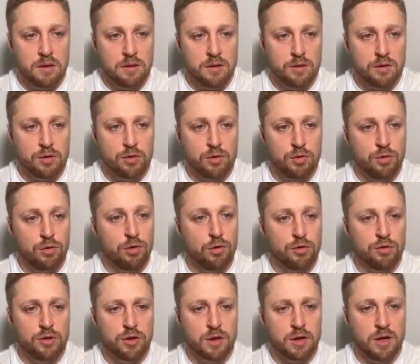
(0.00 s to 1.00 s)
So you
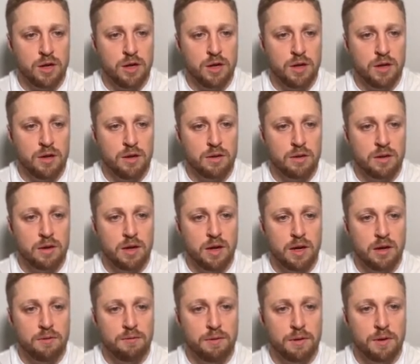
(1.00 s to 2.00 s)
also can
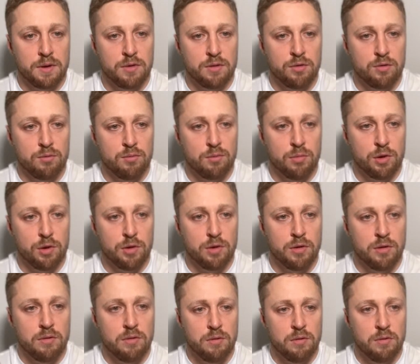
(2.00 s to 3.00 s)
get fine-tuned
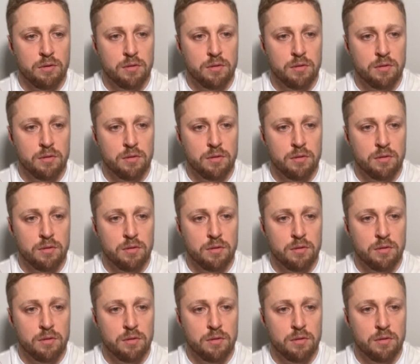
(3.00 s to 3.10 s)
model